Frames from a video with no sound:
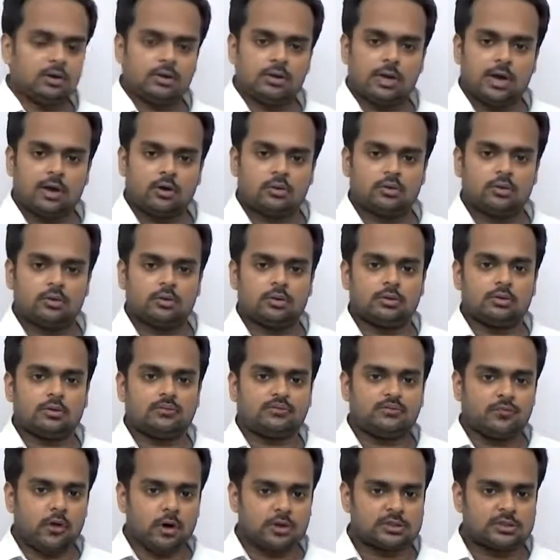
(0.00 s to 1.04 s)
Now, the
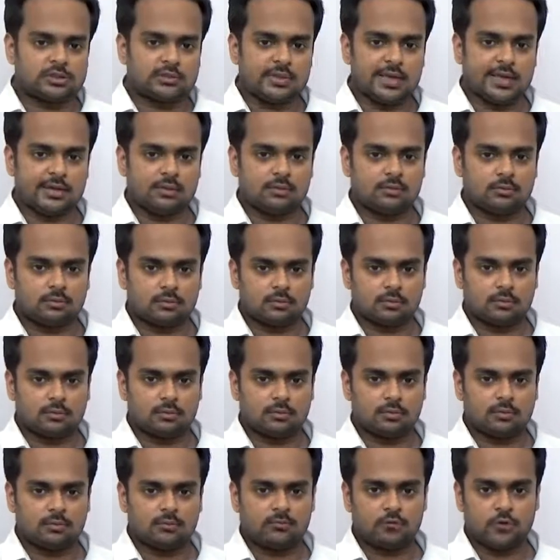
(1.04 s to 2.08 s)
first thing
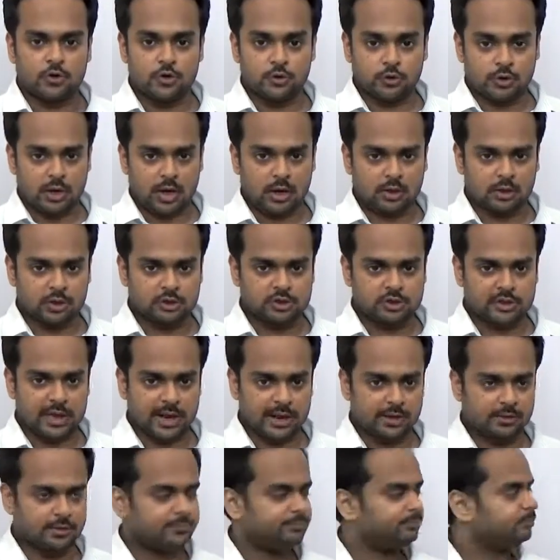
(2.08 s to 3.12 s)
for you to
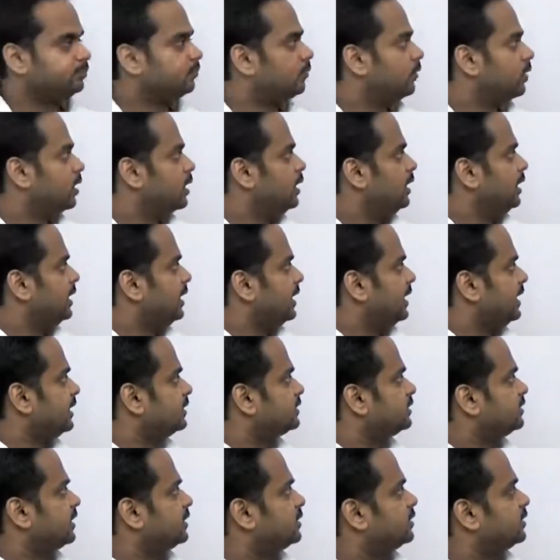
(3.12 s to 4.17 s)
understand
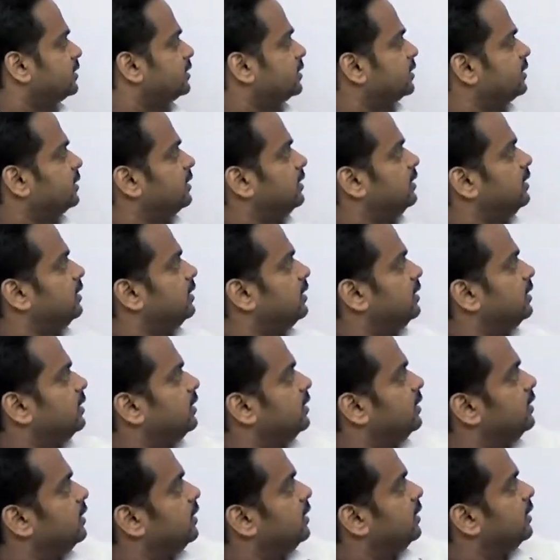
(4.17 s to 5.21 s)
is that
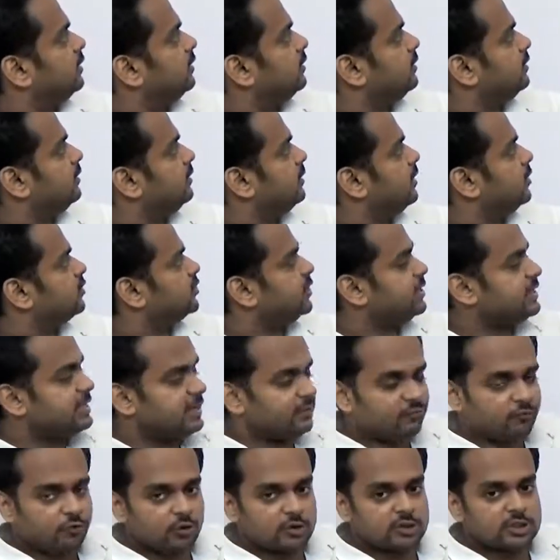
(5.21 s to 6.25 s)
there's a
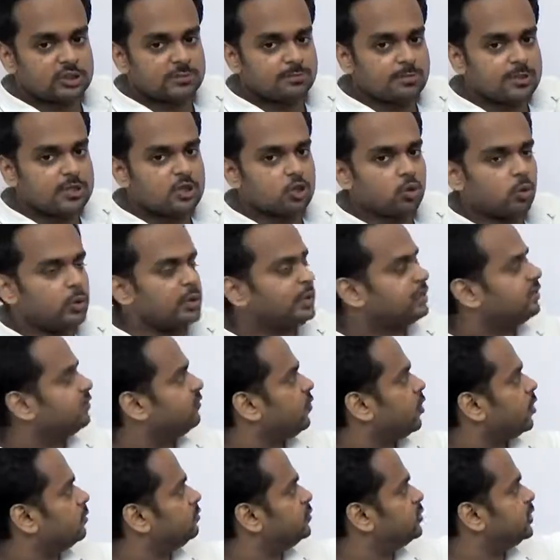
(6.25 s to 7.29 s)
difference between the
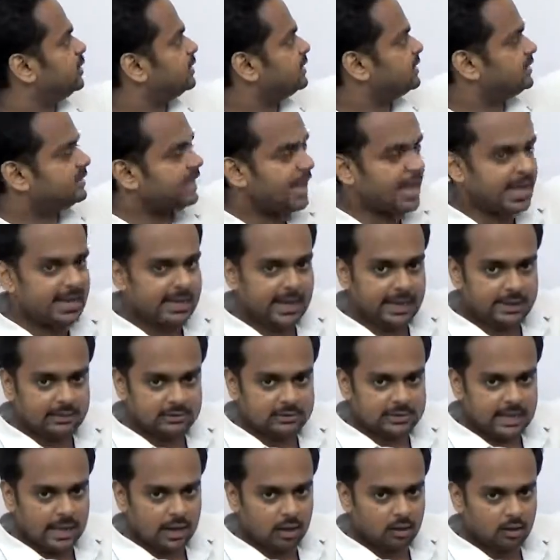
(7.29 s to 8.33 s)
verbs say
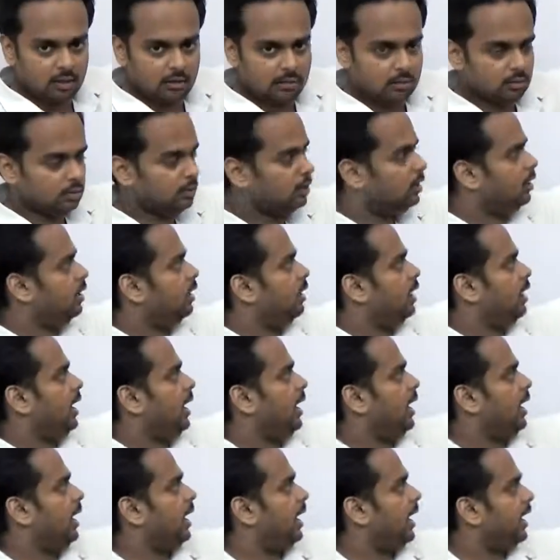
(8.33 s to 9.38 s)
and tell
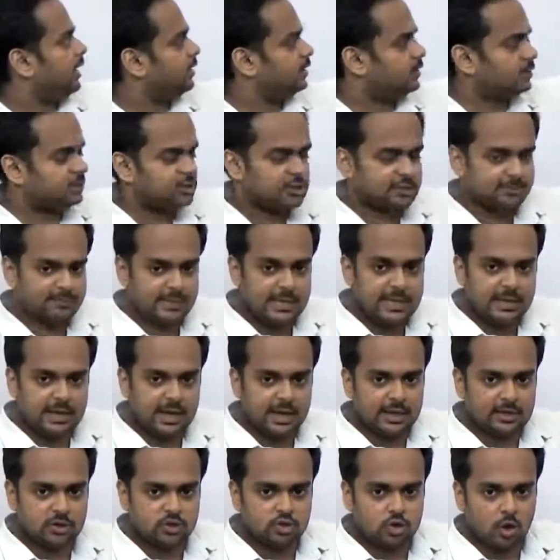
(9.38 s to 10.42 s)
and
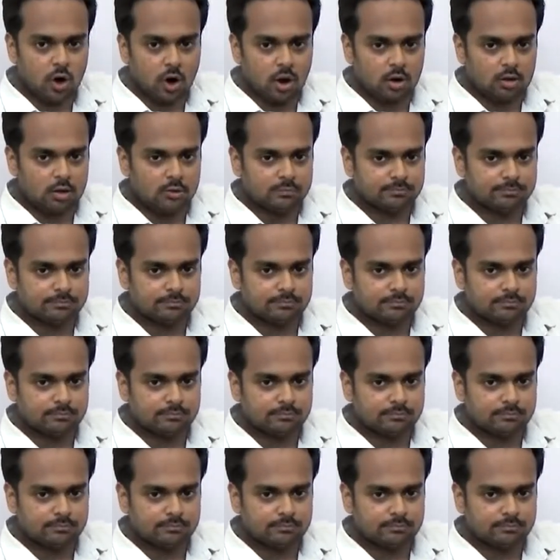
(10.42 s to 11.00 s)
speak and talk.